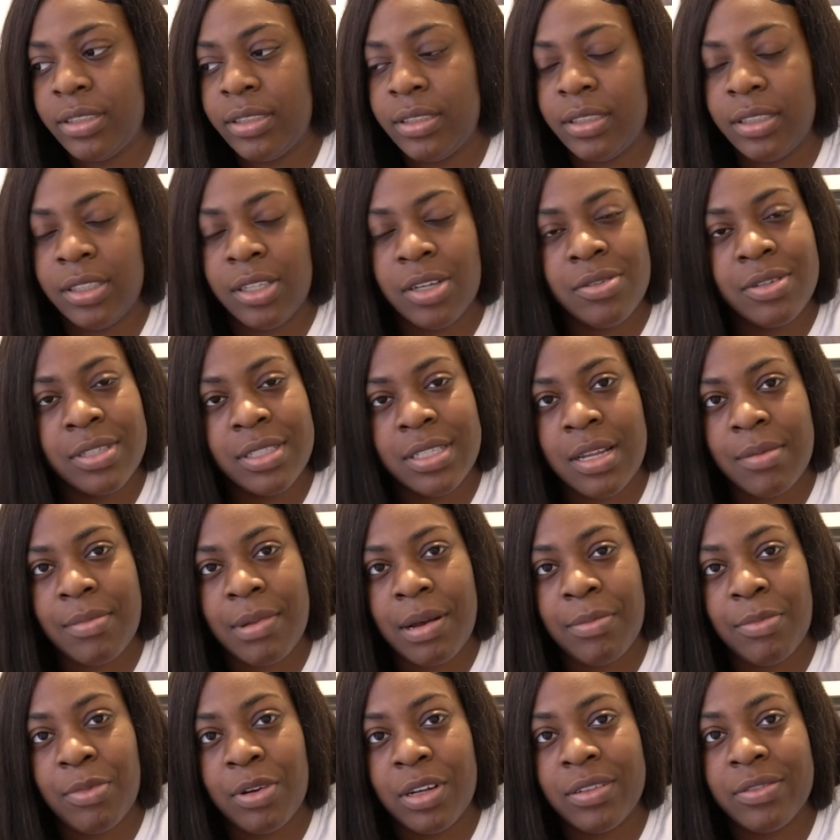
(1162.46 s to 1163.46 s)
no, he's not
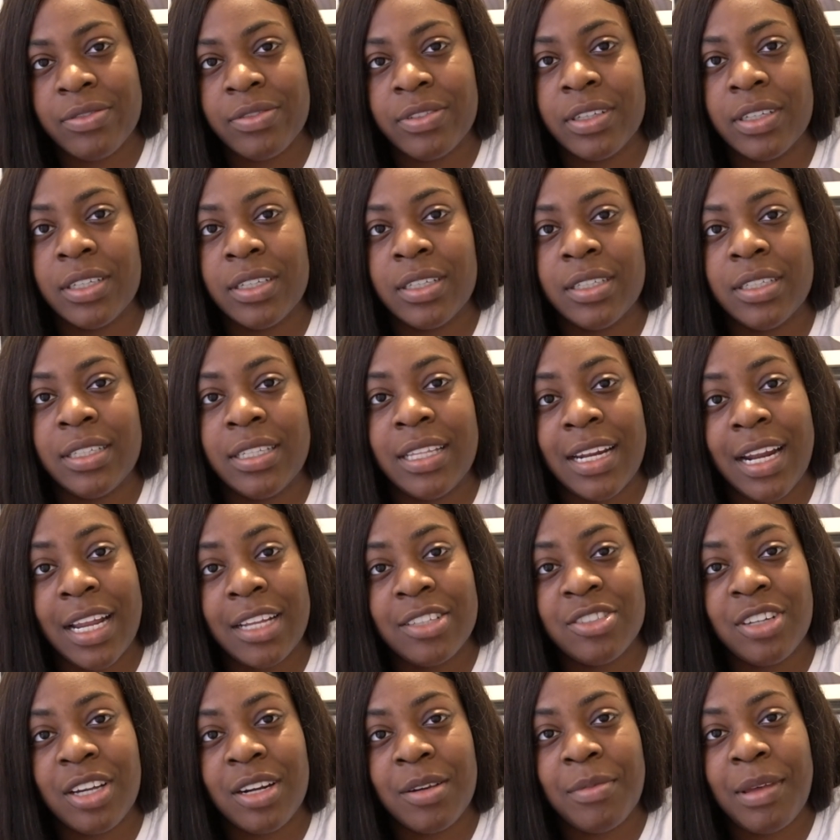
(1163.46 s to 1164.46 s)
my boyfriend. Did
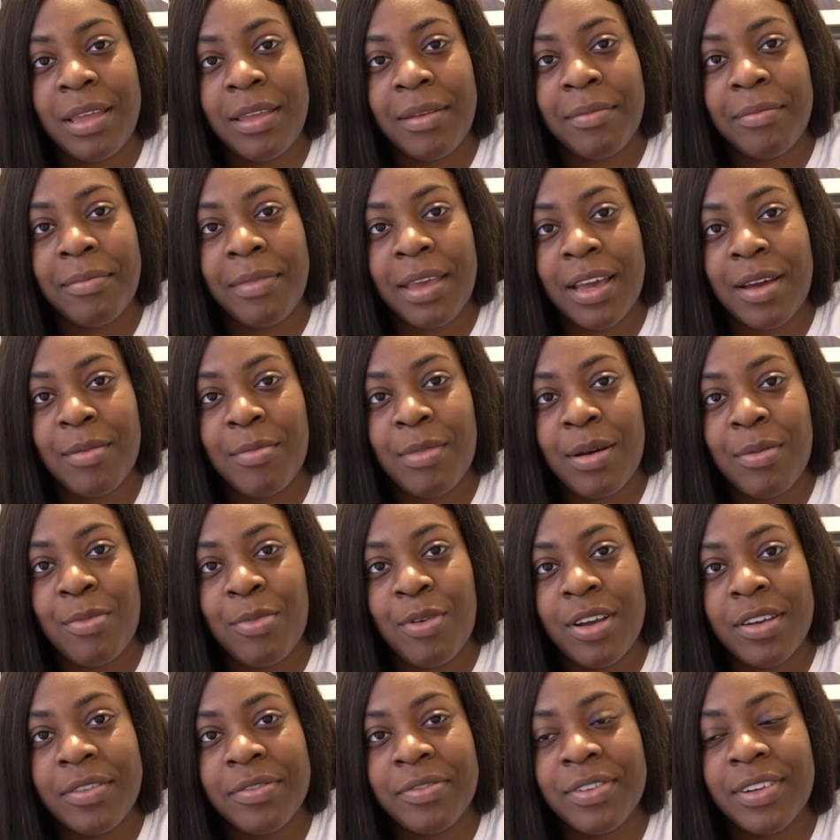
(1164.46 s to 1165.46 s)
I try to make him my
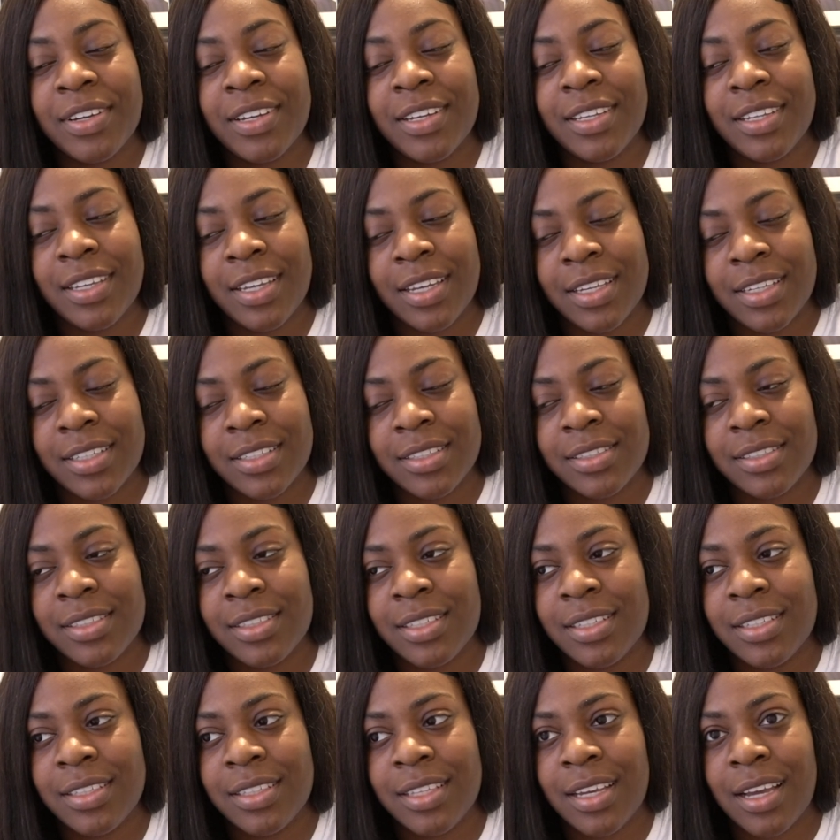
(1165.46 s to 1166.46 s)
boyfriend? Yes.
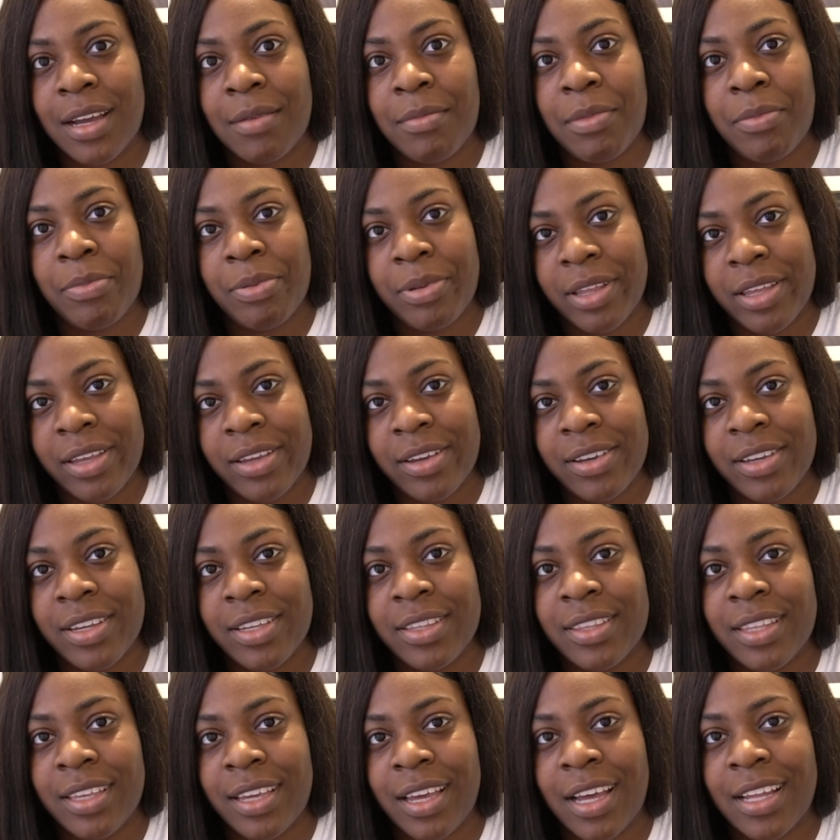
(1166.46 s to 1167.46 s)
He think I'm a player.
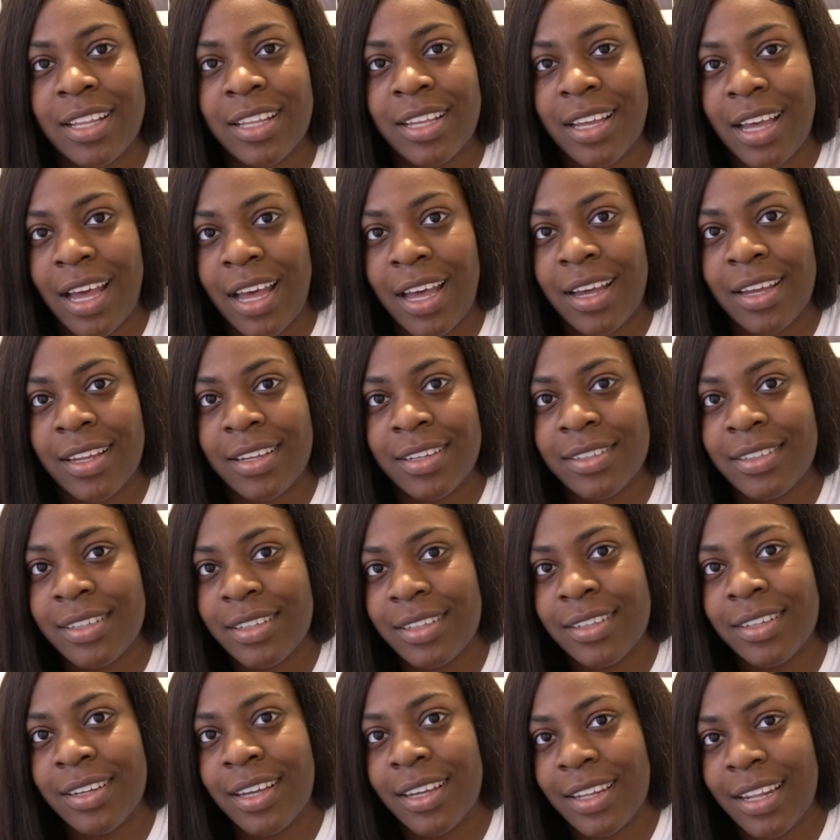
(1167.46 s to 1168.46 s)
He think I got
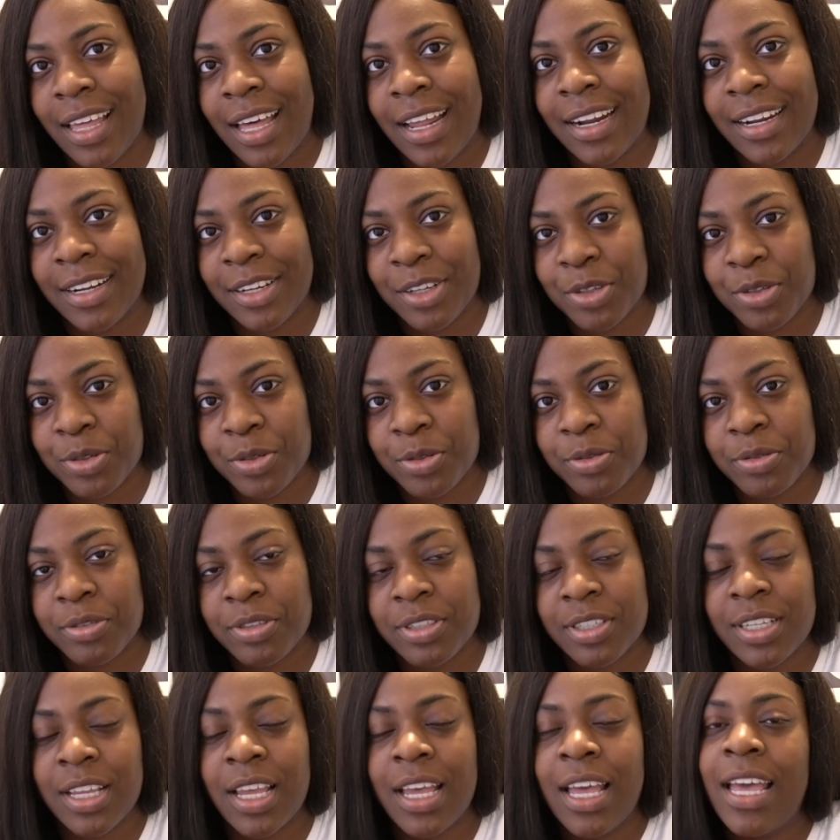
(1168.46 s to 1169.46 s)
a lot of
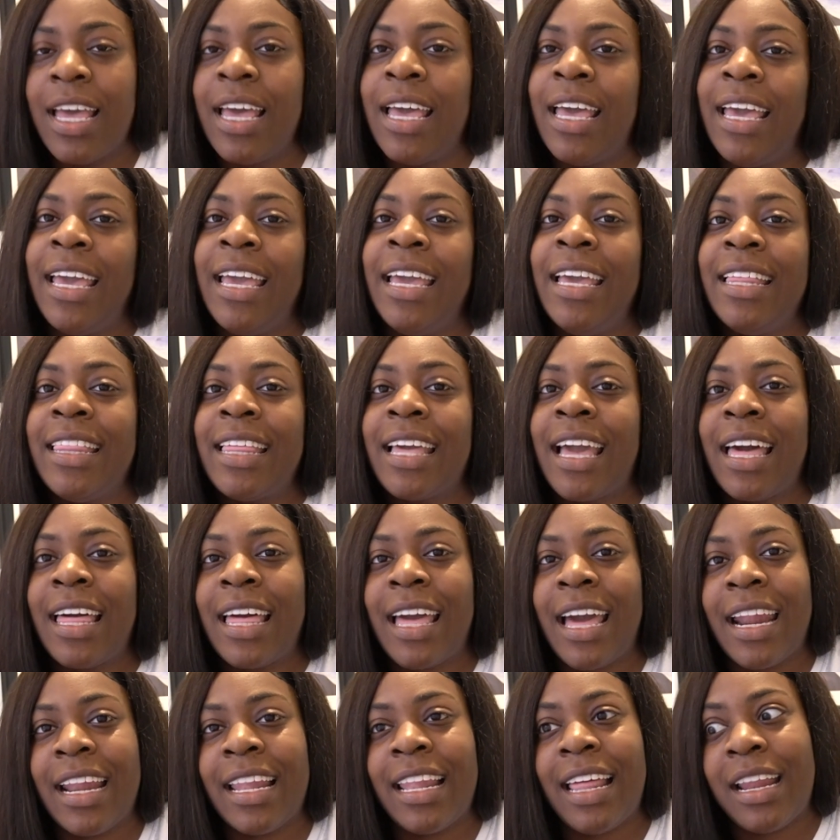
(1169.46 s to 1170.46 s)
dudes. Think
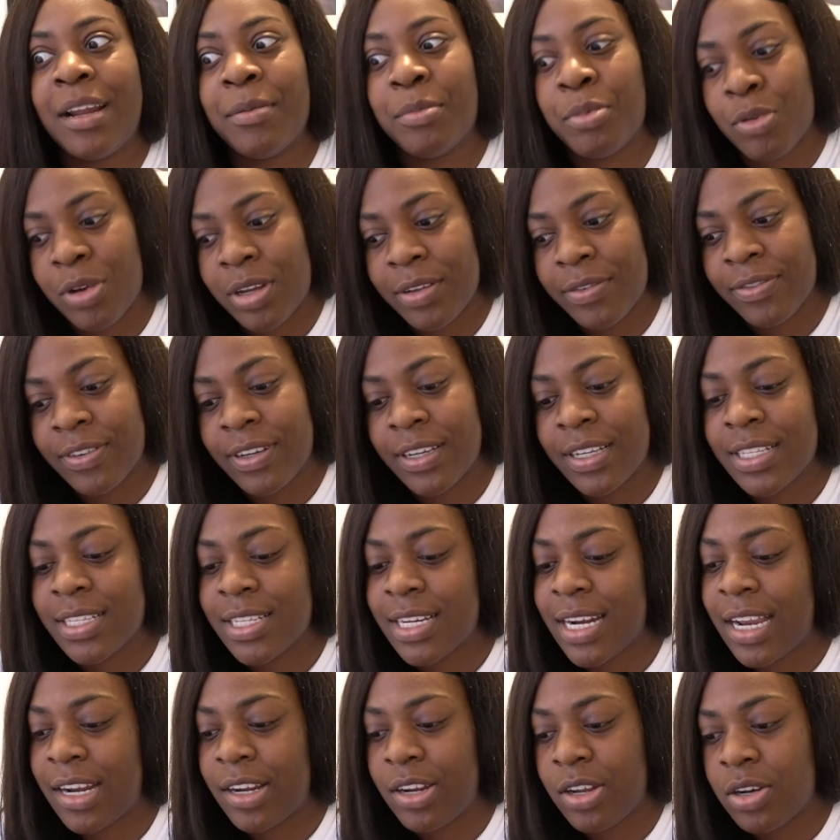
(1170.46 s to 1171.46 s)
I got a lot of boyfriends,
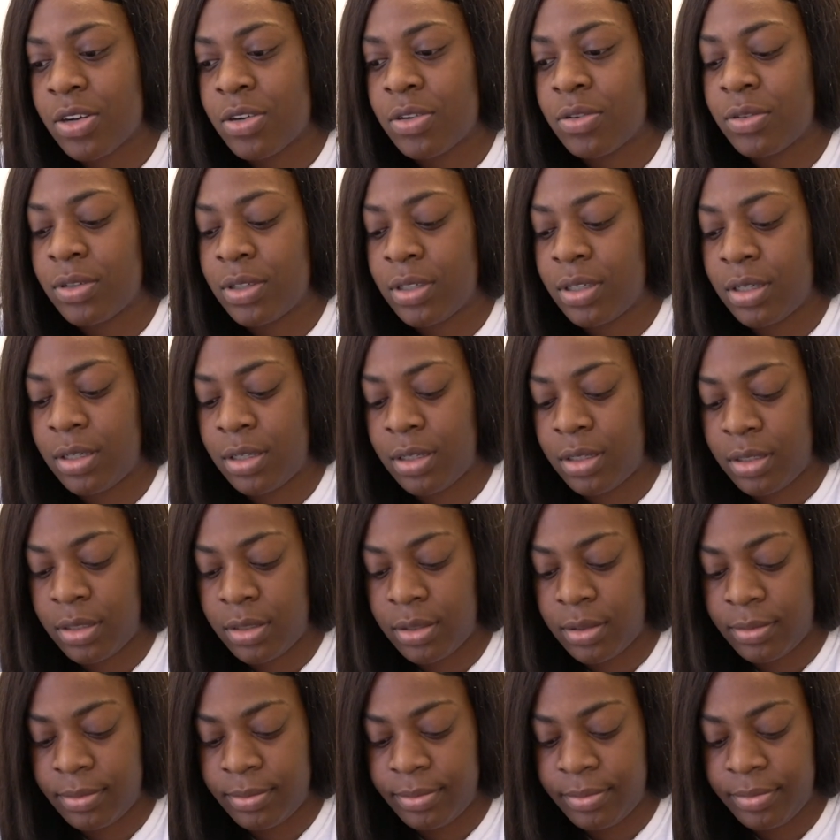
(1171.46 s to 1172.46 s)
and I
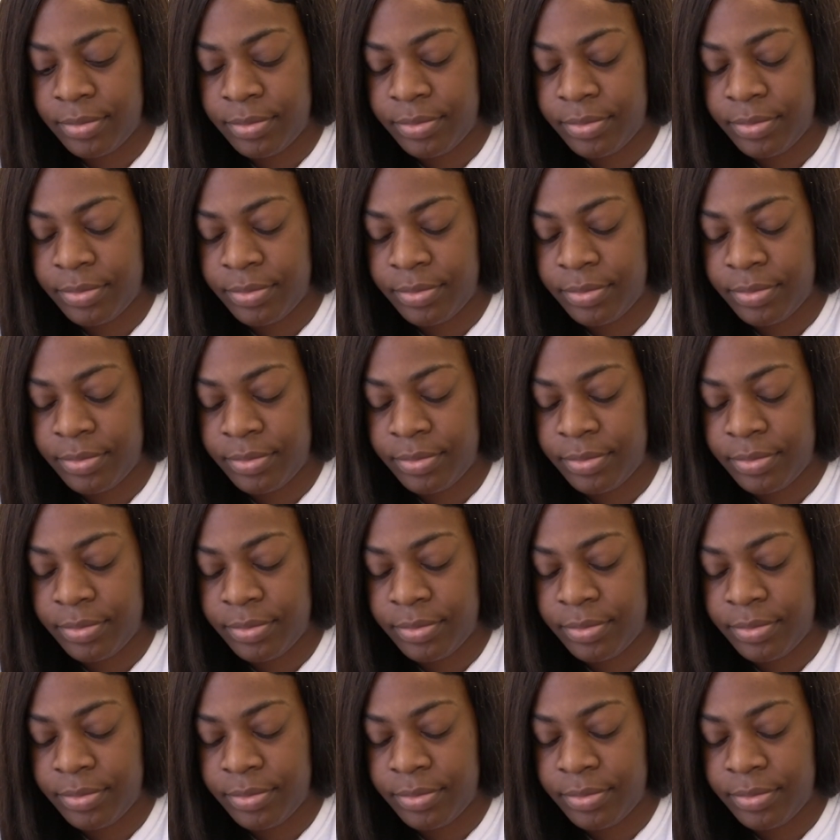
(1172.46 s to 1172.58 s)
don't.